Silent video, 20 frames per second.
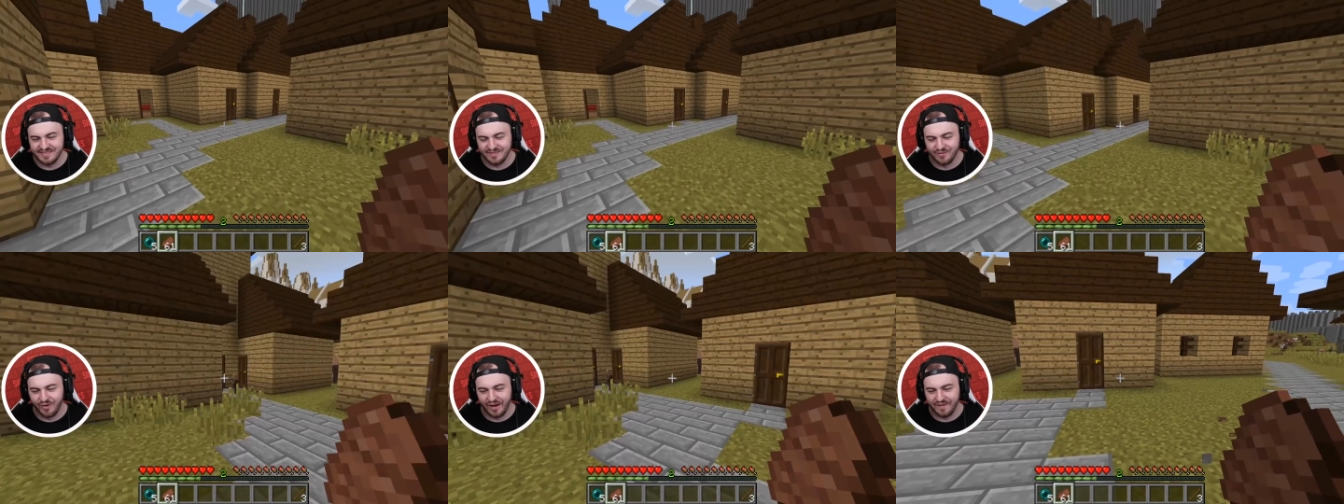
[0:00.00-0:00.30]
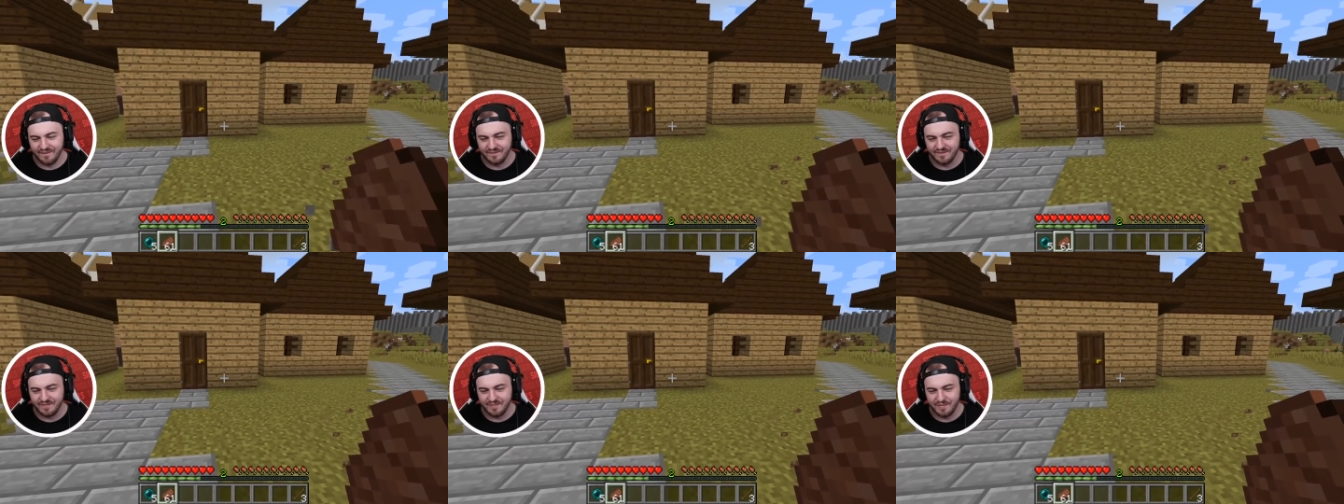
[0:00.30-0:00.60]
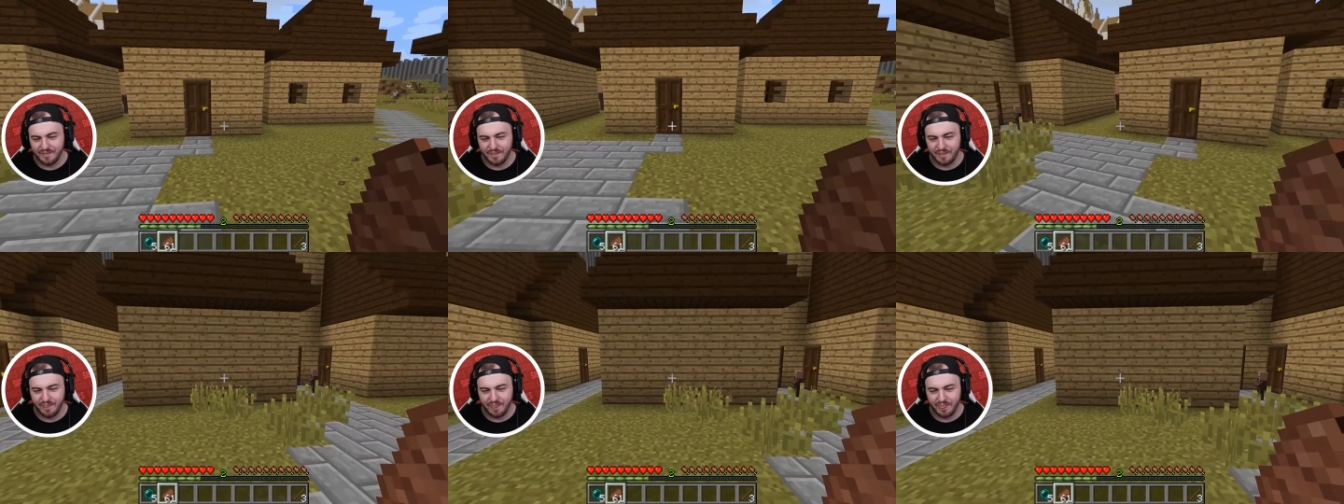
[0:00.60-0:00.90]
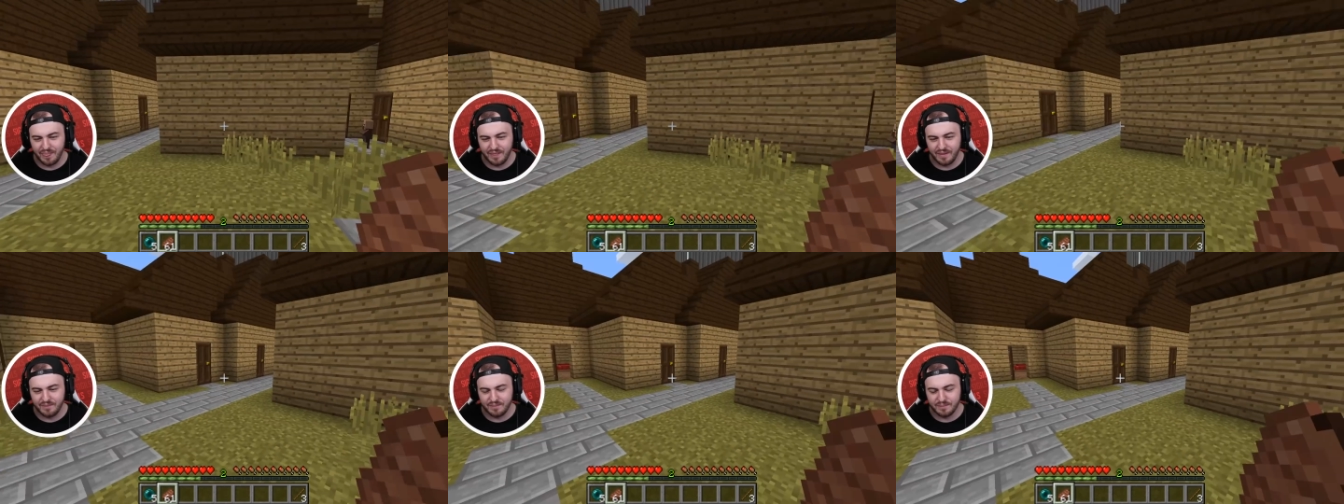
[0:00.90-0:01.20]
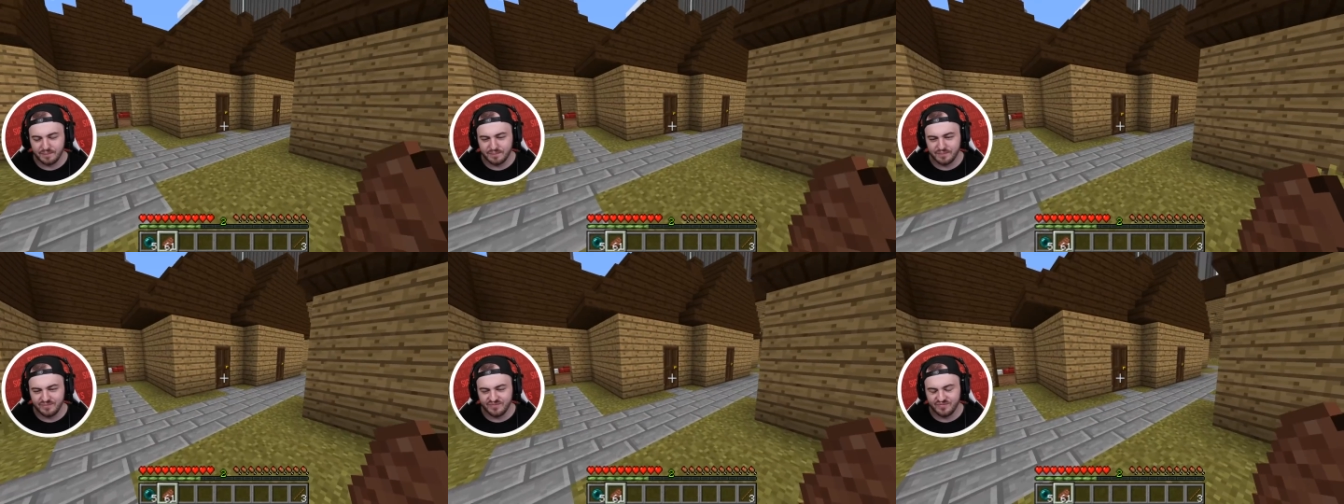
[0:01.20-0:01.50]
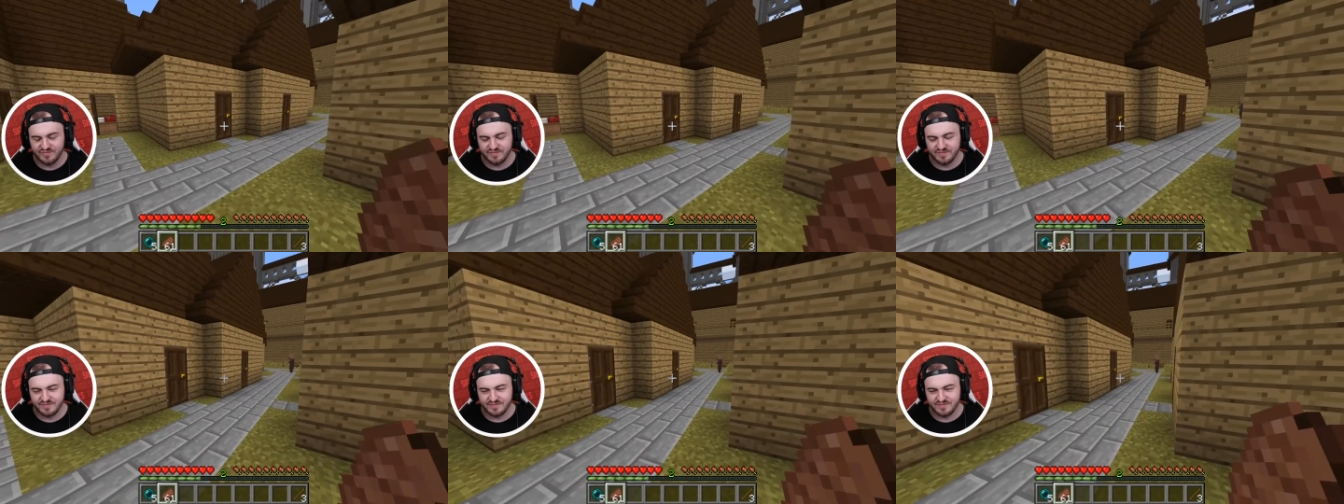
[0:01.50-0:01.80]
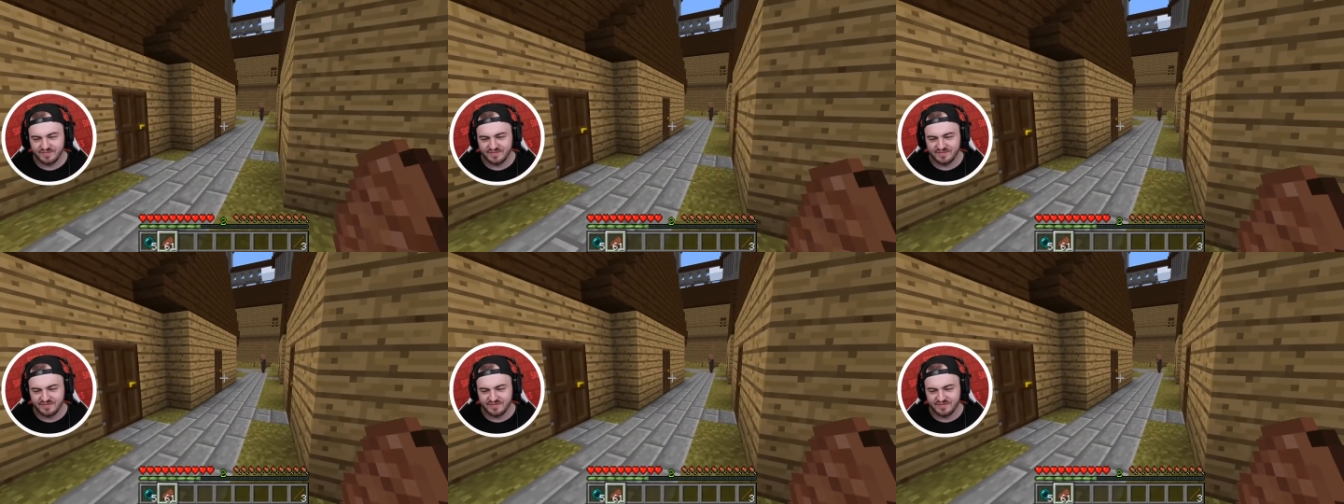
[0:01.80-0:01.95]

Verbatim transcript: just what? go to the